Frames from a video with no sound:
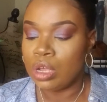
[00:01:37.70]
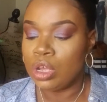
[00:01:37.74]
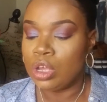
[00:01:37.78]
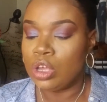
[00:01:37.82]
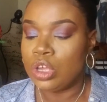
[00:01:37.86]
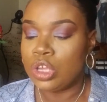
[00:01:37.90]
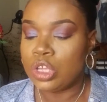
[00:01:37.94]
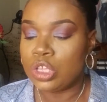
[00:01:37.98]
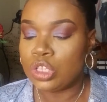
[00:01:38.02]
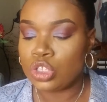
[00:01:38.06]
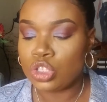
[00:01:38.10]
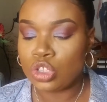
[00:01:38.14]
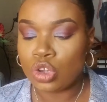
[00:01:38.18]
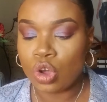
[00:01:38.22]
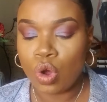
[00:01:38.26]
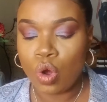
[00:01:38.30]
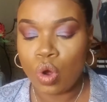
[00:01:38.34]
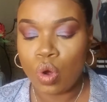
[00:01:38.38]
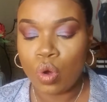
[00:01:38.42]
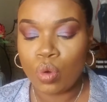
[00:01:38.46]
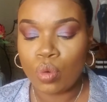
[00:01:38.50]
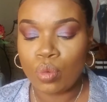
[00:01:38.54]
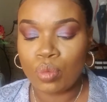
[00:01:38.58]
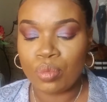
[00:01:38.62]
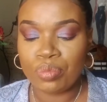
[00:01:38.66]

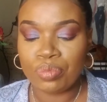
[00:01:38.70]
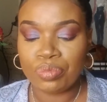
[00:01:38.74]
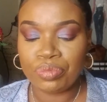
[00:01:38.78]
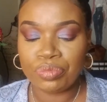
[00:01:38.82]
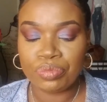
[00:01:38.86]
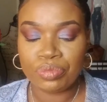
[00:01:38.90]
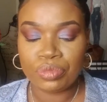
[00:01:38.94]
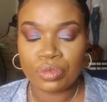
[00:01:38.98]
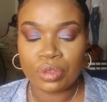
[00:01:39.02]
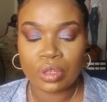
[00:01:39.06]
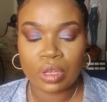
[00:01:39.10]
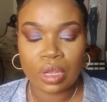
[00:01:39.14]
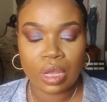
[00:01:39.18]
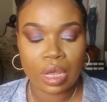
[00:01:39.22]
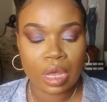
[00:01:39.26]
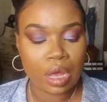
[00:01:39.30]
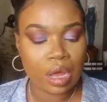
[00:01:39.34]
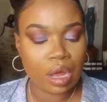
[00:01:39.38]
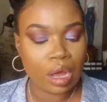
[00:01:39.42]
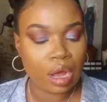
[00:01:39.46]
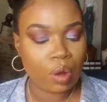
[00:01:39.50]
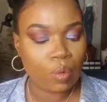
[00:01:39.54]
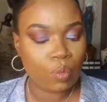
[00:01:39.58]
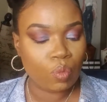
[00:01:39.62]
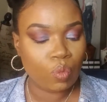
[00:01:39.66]
So
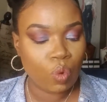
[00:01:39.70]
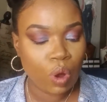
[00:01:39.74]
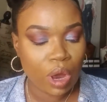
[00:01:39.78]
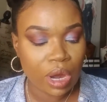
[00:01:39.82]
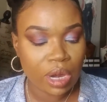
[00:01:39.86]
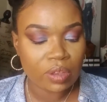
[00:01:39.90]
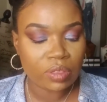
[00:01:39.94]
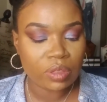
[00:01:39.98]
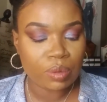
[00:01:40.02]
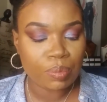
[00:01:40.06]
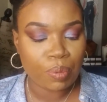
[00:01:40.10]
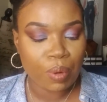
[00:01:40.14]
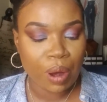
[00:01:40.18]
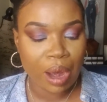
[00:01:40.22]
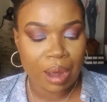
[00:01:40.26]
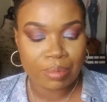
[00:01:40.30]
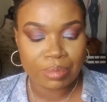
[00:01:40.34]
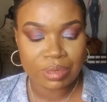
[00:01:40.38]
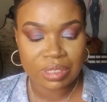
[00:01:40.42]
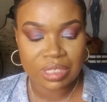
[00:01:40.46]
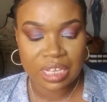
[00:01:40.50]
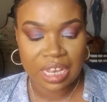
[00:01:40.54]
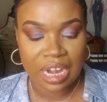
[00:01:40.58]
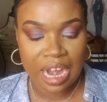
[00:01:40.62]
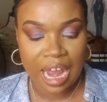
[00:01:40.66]
one of the
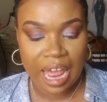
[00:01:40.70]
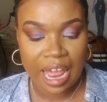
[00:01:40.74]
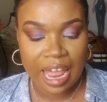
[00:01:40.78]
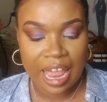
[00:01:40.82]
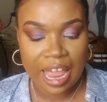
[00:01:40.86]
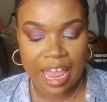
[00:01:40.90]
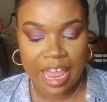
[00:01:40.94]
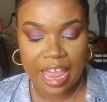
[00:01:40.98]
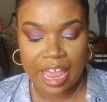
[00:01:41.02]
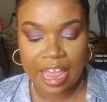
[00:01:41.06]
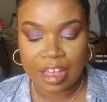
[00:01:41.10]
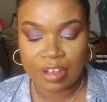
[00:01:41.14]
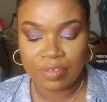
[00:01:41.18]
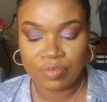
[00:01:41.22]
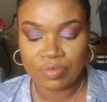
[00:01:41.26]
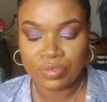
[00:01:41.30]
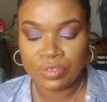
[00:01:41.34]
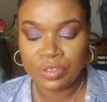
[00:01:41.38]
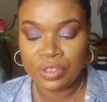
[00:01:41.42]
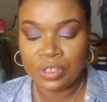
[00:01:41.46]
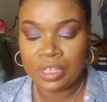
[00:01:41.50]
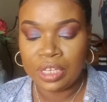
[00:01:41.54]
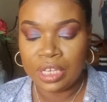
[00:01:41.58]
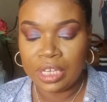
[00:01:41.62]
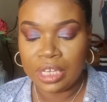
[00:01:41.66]
primers that I have
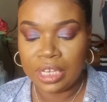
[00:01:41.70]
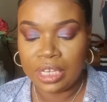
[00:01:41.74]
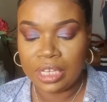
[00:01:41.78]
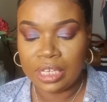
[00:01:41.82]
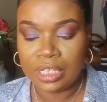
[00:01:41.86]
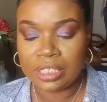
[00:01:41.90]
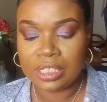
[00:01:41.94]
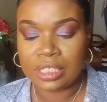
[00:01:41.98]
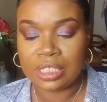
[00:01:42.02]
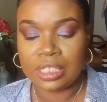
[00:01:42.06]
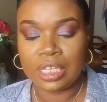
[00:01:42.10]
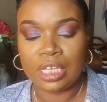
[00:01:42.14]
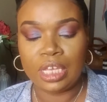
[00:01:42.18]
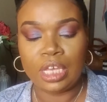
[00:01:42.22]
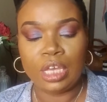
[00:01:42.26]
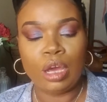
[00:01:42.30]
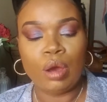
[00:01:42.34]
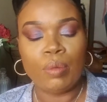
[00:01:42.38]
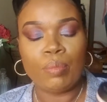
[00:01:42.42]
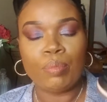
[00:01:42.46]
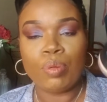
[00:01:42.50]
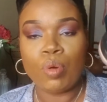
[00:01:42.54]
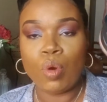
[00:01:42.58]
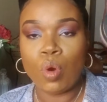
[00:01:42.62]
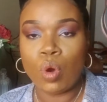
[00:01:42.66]
is the
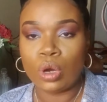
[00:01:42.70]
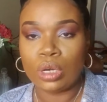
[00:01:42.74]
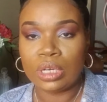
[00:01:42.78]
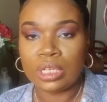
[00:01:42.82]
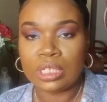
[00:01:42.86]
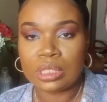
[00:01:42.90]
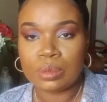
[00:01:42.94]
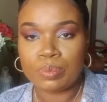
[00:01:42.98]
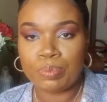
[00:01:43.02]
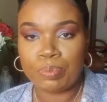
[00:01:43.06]
poreless